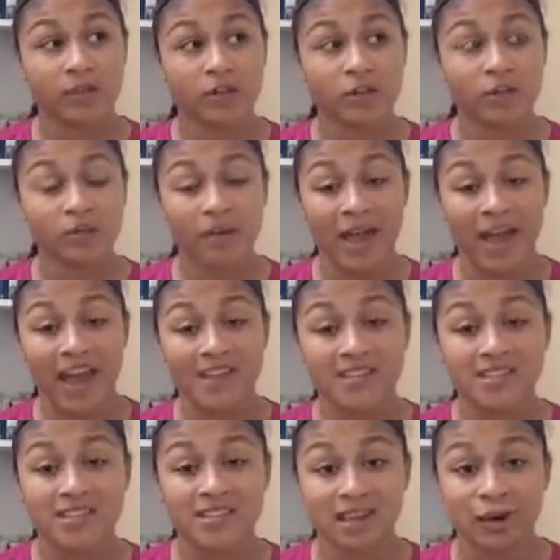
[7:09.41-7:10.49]
your past
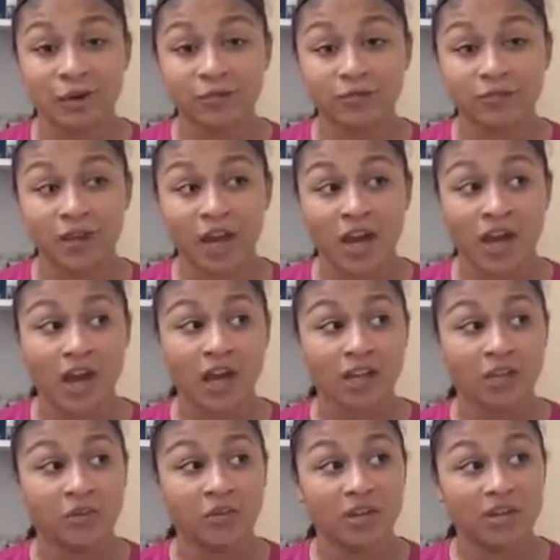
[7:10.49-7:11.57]
self,
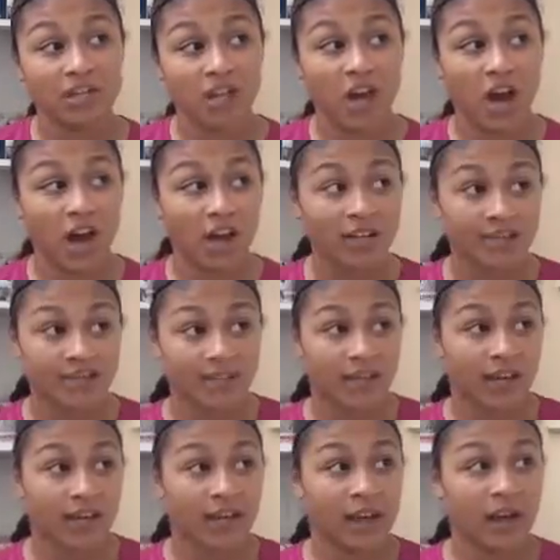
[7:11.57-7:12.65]
you can cause, like,